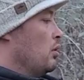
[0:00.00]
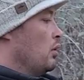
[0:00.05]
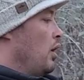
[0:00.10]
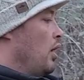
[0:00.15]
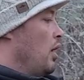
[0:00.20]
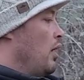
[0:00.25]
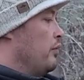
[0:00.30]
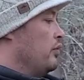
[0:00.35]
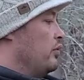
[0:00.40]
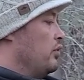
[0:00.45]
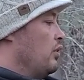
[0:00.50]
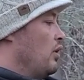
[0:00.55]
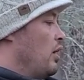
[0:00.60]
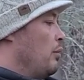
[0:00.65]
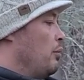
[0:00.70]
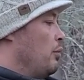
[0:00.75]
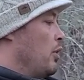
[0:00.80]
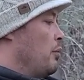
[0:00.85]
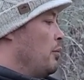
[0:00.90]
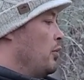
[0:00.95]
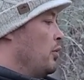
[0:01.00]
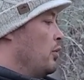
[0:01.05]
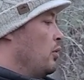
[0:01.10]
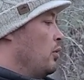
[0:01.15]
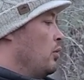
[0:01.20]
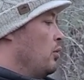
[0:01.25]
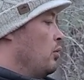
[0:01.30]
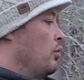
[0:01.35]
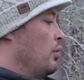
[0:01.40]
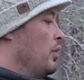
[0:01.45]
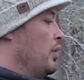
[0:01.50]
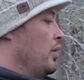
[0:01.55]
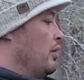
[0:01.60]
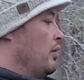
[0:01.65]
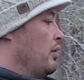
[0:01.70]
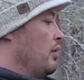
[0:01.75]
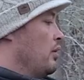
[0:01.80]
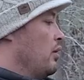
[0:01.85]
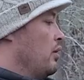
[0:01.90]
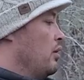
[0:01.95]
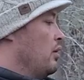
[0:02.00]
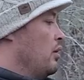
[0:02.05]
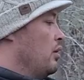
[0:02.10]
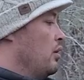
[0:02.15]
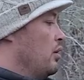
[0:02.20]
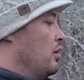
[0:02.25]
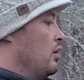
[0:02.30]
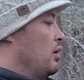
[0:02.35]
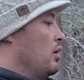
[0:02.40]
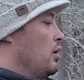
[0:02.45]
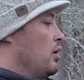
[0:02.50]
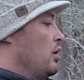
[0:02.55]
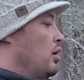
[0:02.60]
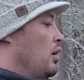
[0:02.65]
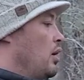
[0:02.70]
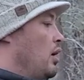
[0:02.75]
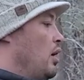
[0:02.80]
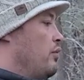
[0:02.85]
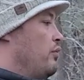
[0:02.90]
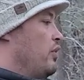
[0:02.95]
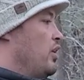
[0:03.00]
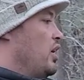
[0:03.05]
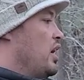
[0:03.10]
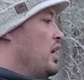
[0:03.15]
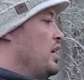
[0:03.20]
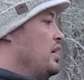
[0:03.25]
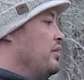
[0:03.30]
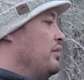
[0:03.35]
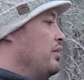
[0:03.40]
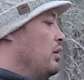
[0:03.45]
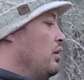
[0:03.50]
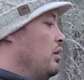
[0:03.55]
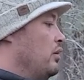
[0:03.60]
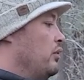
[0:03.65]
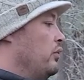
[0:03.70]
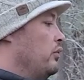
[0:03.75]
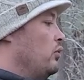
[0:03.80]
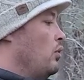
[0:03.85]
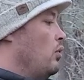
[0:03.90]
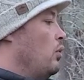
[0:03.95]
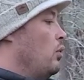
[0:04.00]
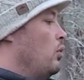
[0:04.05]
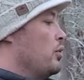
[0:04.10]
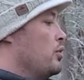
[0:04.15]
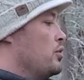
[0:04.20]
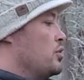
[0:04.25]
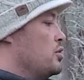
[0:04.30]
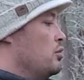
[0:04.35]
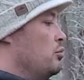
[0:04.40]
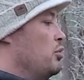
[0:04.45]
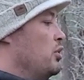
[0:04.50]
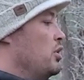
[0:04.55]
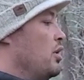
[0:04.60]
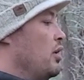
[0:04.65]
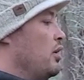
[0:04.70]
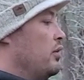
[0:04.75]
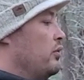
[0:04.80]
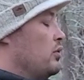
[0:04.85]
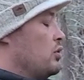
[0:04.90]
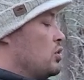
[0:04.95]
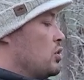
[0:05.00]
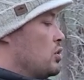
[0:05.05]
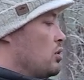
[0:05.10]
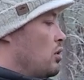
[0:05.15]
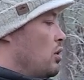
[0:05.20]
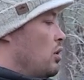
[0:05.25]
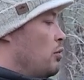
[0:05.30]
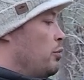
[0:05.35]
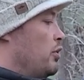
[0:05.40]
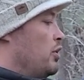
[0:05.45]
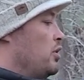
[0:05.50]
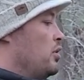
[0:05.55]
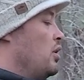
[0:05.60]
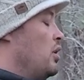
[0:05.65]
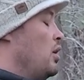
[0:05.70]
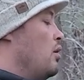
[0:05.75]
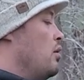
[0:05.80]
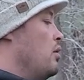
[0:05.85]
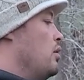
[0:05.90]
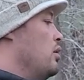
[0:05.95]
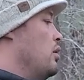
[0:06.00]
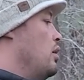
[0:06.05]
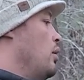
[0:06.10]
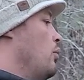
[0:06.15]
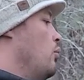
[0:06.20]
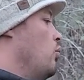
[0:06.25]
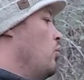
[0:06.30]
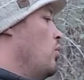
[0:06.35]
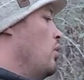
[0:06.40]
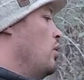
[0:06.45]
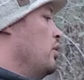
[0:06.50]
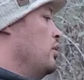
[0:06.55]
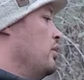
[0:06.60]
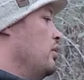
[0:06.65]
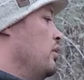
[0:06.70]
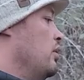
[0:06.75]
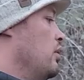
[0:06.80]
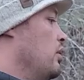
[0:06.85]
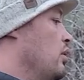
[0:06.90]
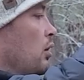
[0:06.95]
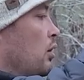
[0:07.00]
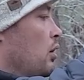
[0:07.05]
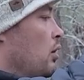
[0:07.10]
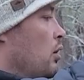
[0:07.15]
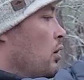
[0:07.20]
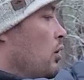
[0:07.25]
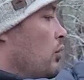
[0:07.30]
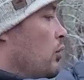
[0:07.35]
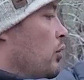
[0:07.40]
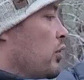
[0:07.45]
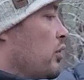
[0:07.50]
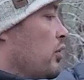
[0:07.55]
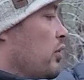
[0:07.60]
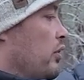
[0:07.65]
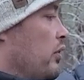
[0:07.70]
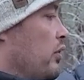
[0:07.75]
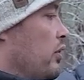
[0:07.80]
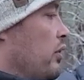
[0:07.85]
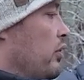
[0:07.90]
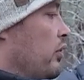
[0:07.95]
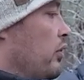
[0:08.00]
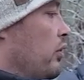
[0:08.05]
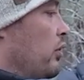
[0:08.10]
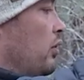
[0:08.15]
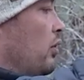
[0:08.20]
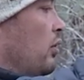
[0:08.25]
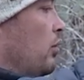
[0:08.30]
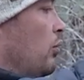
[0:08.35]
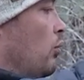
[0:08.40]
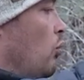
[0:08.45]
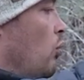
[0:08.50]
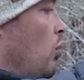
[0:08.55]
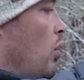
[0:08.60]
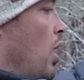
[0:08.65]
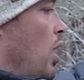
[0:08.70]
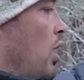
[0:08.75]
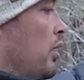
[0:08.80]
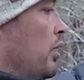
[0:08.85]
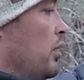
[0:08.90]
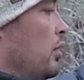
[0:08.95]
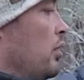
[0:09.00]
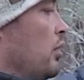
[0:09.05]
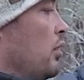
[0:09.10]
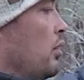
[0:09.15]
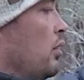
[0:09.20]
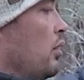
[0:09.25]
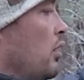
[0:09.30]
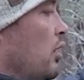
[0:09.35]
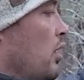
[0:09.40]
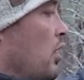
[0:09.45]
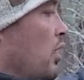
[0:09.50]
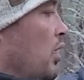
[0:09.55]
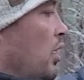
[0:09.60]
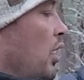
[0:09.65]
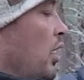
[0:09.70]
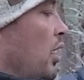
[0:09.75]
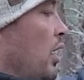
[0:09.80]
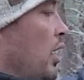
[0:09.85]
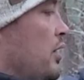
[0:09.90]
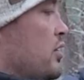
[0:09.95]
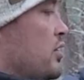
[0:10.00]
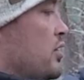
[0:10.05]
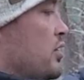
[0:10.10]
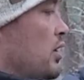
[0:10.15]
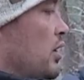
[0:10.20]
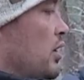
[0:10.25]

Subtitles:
f-stop. I'm gonna go with f8. So it should be nice and sharp in the area that I want, which is this rock here. And I just